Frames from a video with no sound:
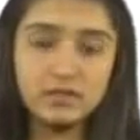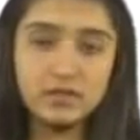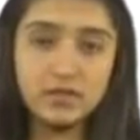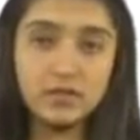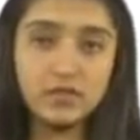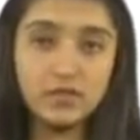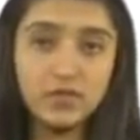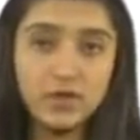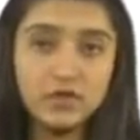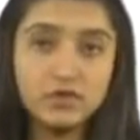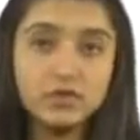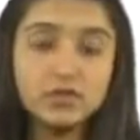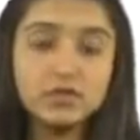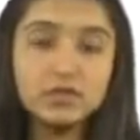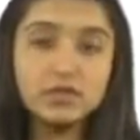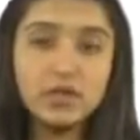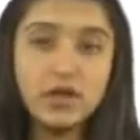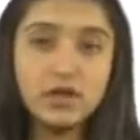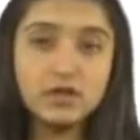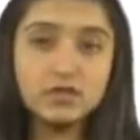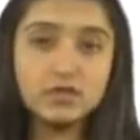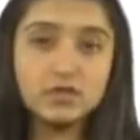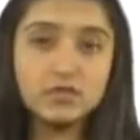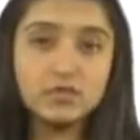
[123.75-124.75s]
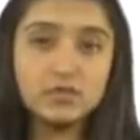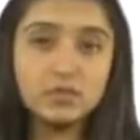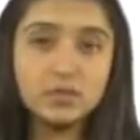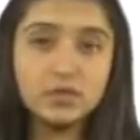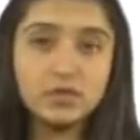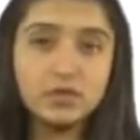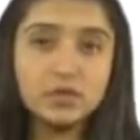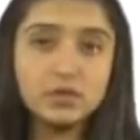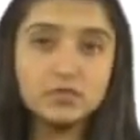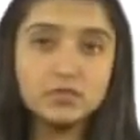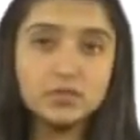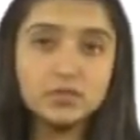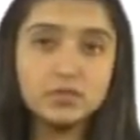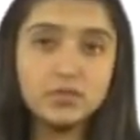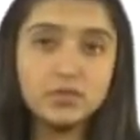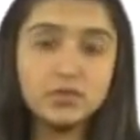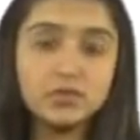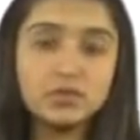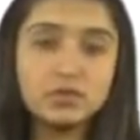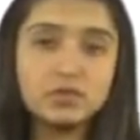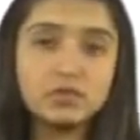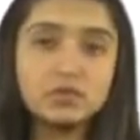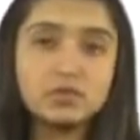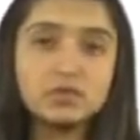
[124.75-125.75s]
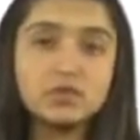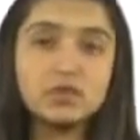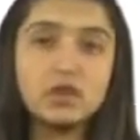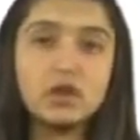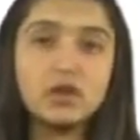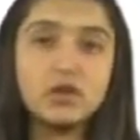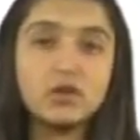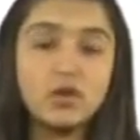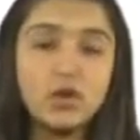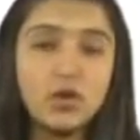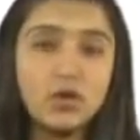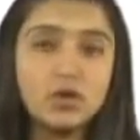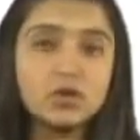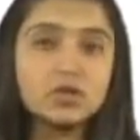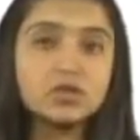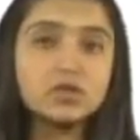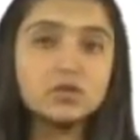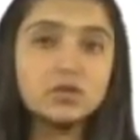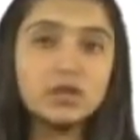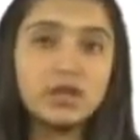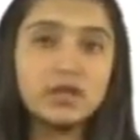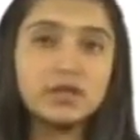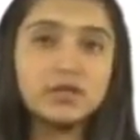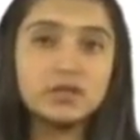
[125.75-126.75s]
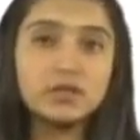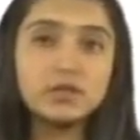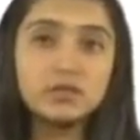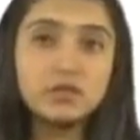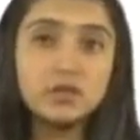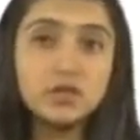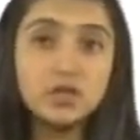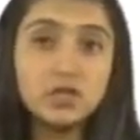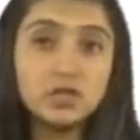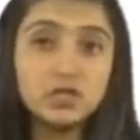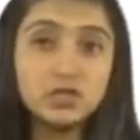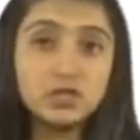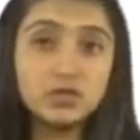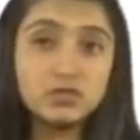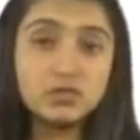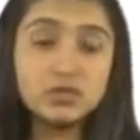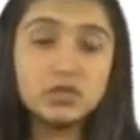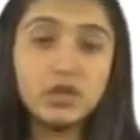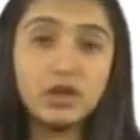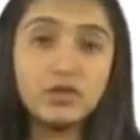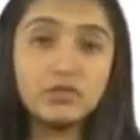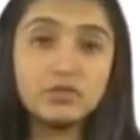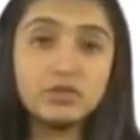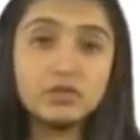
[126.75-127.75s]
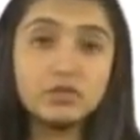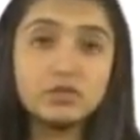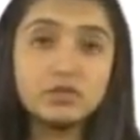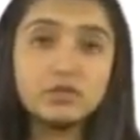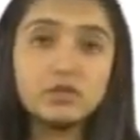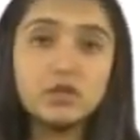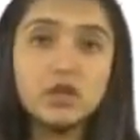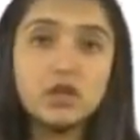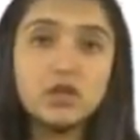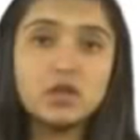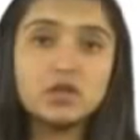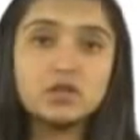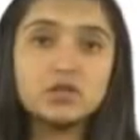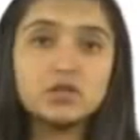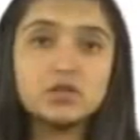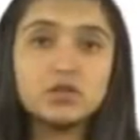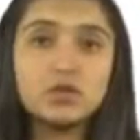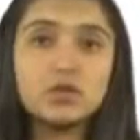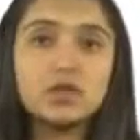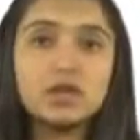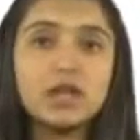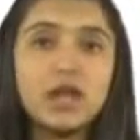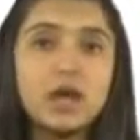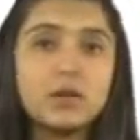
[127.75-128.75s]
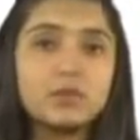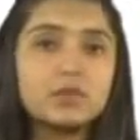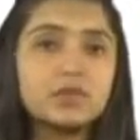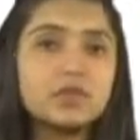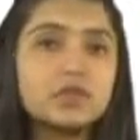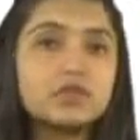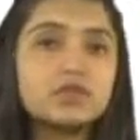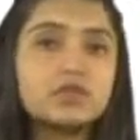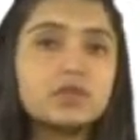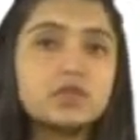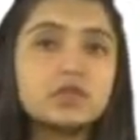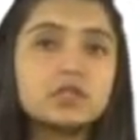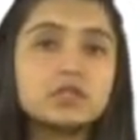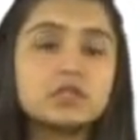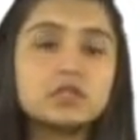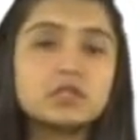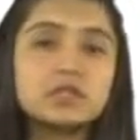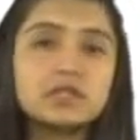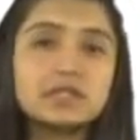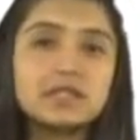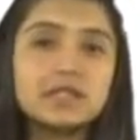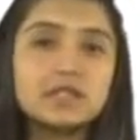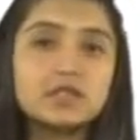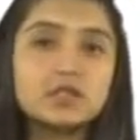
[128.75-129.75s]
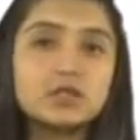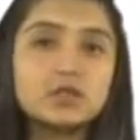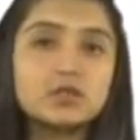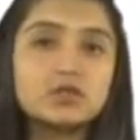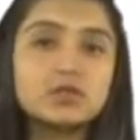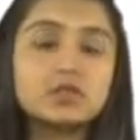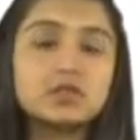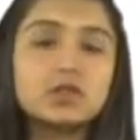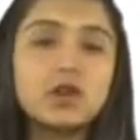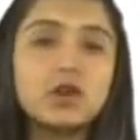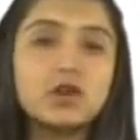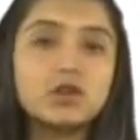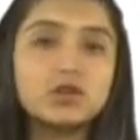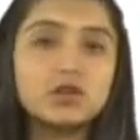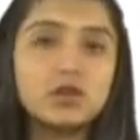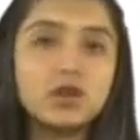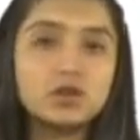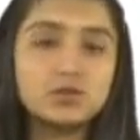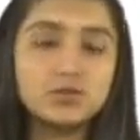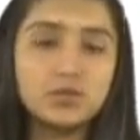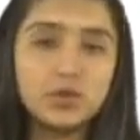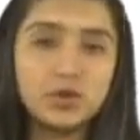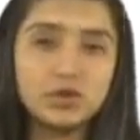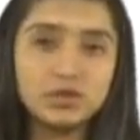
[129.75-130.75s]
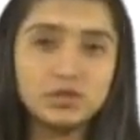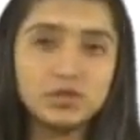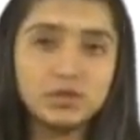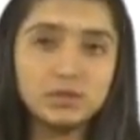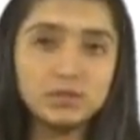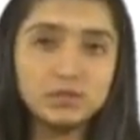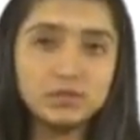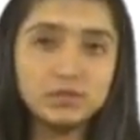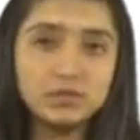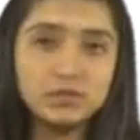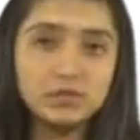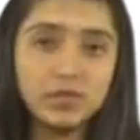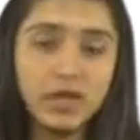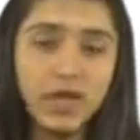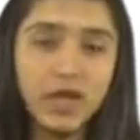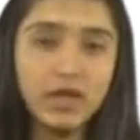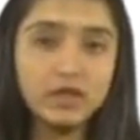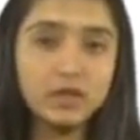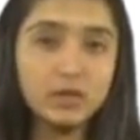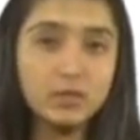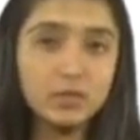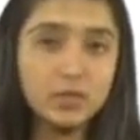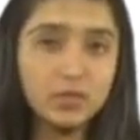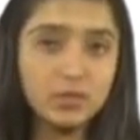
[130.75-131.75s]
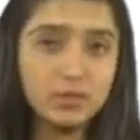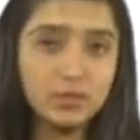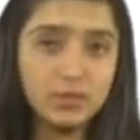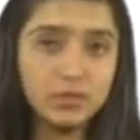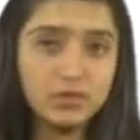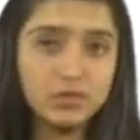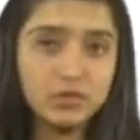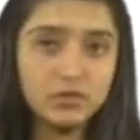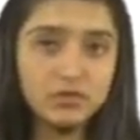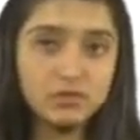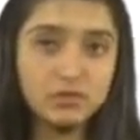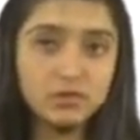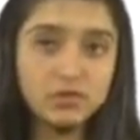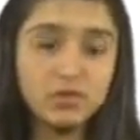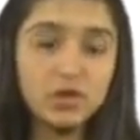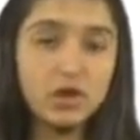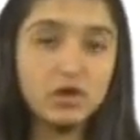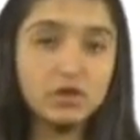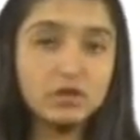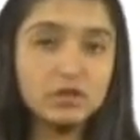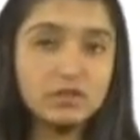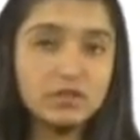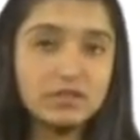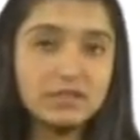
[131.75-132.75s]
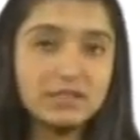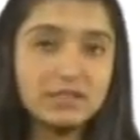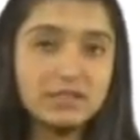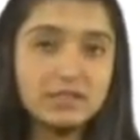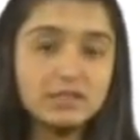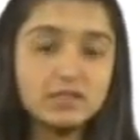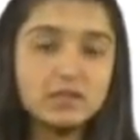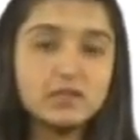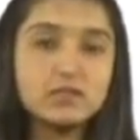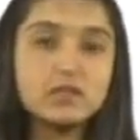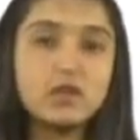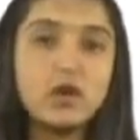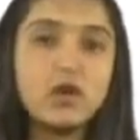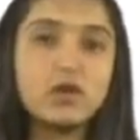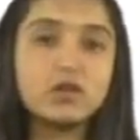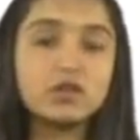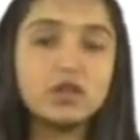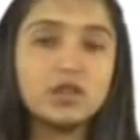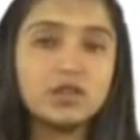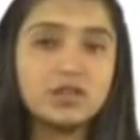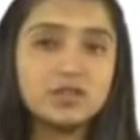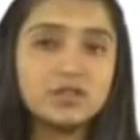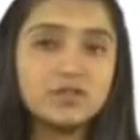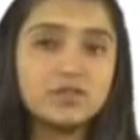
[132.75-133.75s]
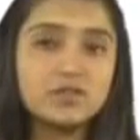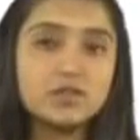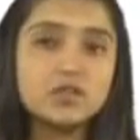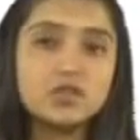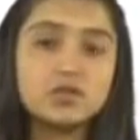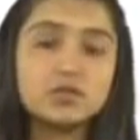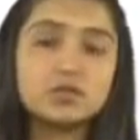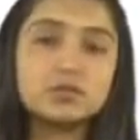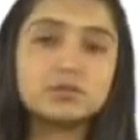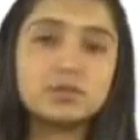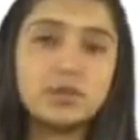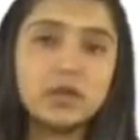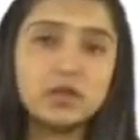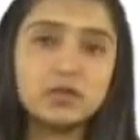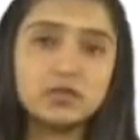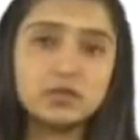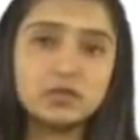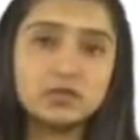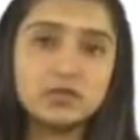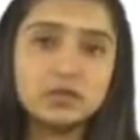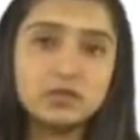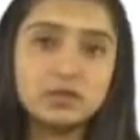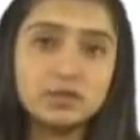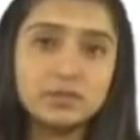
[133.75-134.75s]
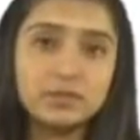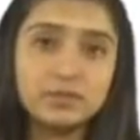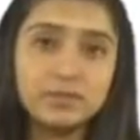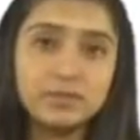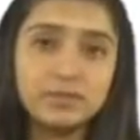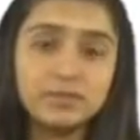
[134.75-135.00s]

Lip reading: The various kinds of marine proposals are altogether too diverse, so elaborate rating schedules are not possible and the proposals are considered on individual merits.